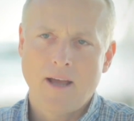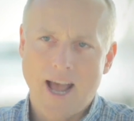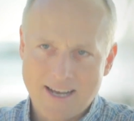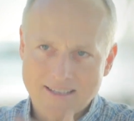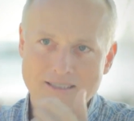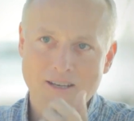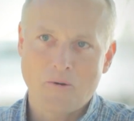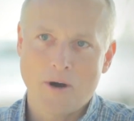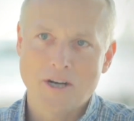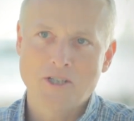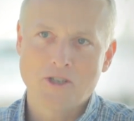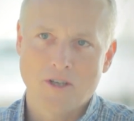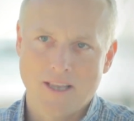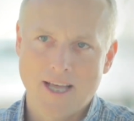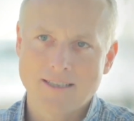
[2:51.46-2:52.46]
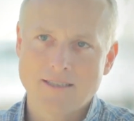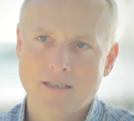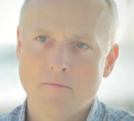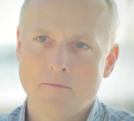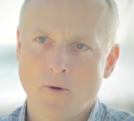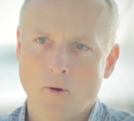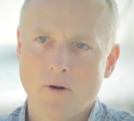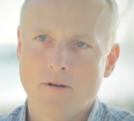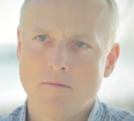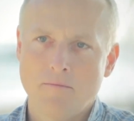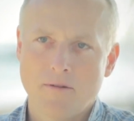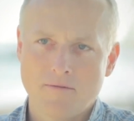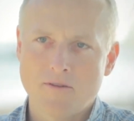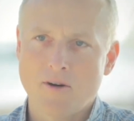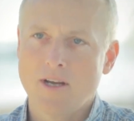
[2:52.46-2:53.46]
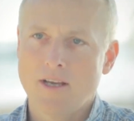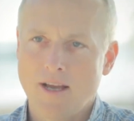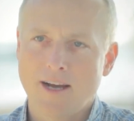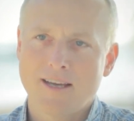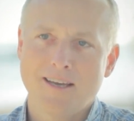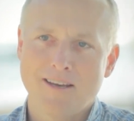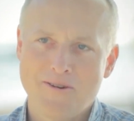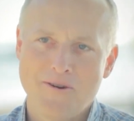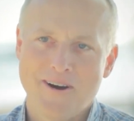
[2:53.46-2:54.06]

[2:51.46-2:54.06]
Ask the question. That's an important but very yucky